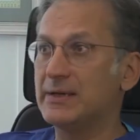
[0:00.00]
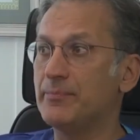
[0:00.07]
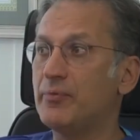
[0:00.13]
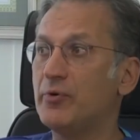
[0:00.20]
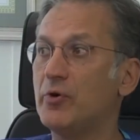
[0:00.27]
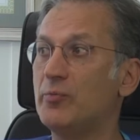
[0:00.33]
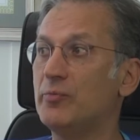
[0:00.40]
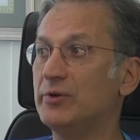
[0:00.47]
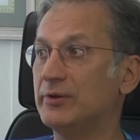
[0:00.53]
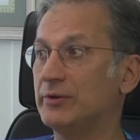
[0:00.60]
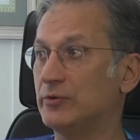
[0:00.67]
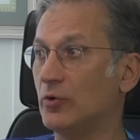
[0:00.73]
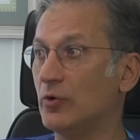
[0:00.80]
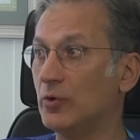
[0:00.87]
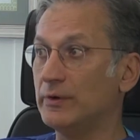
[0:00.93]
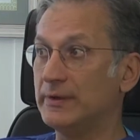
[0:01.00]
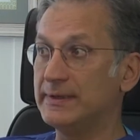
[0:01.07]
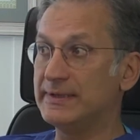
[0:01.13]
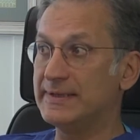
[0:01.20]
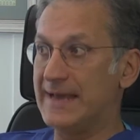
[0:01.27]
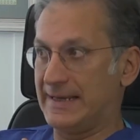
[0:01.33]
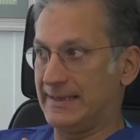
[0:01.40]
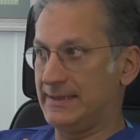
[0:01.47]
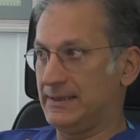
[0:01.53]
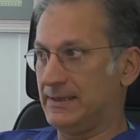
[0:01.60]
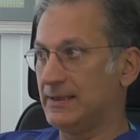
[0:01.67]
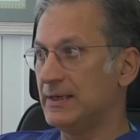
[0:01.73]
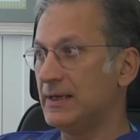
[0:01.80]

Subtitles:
a permanent hole in the neck.